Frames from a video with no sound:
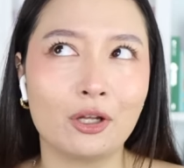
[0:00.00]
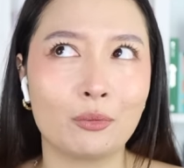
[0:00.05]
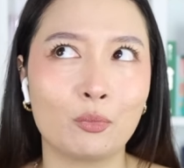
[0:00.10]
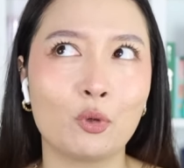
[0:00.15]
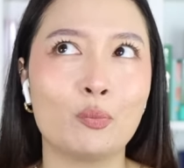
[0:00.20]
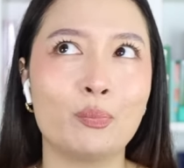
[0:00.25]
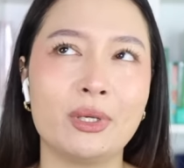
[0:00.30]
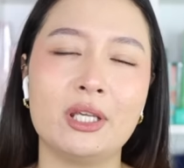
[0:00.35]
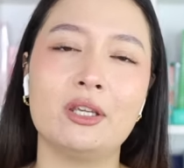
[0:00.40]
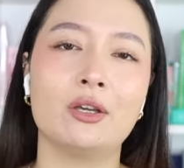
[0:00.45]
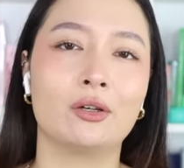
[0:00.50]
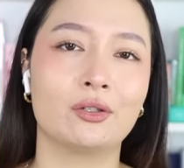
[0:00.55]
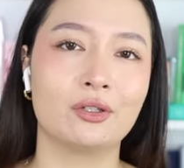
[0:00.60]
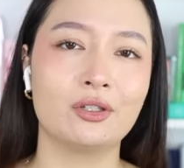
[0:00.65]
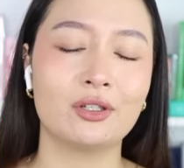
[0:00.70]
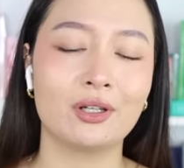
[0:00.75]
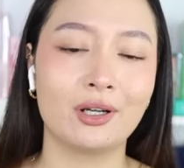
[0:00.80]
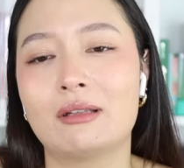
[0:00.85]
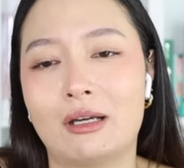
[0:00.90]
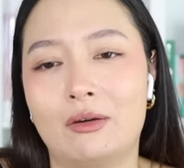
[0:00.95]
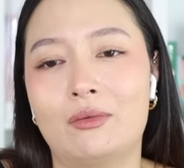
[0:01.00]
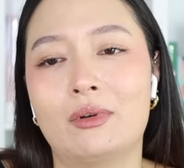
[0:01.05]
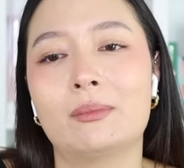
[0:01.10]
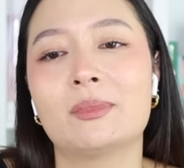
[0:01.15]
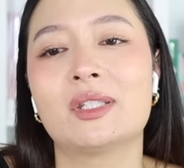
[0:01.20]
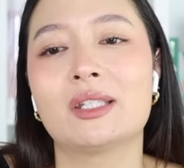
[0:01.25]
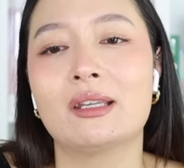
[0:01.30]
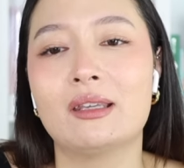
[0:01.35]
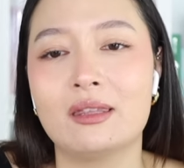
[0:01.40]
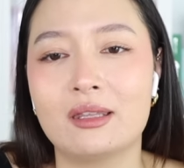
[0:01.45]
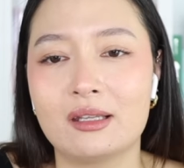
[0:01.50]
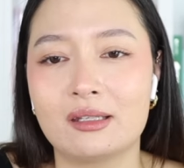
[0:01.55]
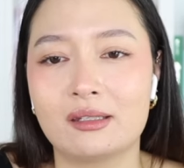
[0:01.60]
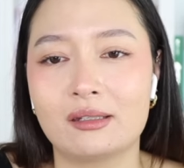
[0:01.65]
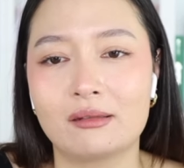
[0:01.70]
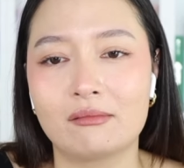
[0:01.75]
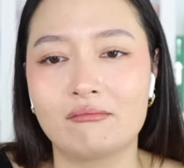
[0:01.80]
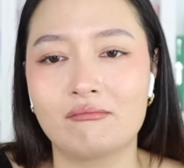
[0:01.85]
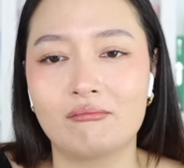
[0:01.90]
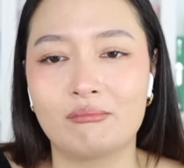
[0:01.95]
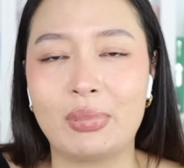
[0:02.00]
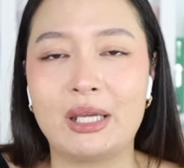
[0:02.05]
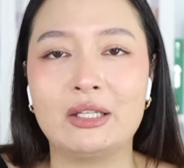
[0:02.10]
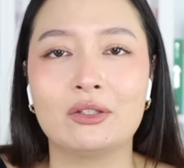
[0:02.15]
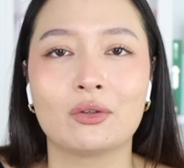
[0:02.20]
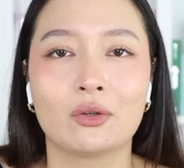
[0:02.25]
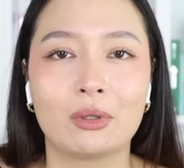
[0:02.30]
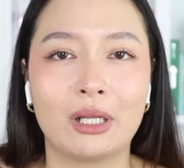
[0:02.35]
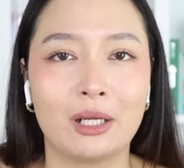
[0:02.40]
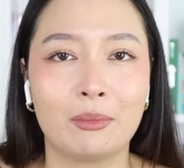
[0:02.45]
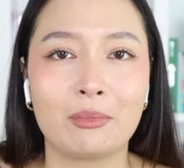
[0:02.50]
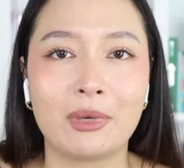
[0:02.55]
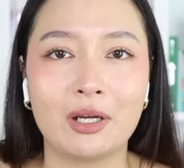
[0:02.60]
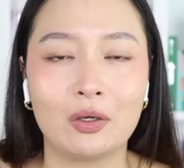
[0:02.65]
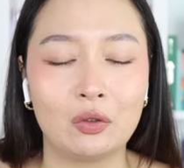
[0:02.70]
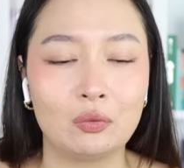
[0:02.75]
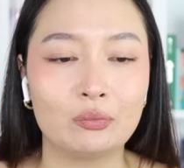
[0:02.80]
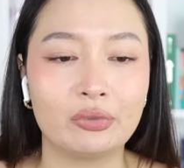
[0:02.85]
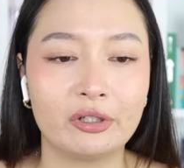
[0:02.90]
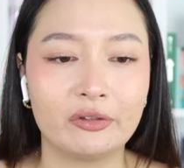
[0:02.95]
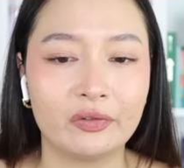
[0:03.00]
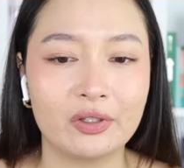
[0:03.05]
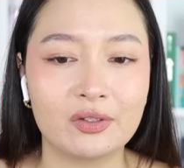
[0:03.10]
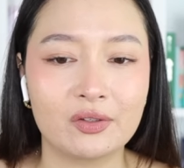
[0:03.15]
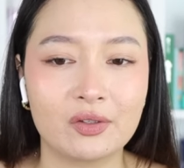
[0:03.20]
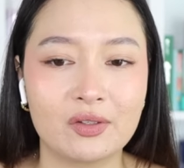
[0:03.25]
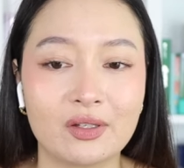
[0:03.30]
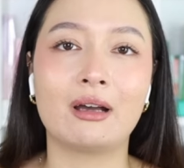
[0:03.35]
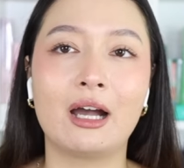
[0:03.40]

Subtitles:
more beyond. Now, I'm saying this based on like my own preferences.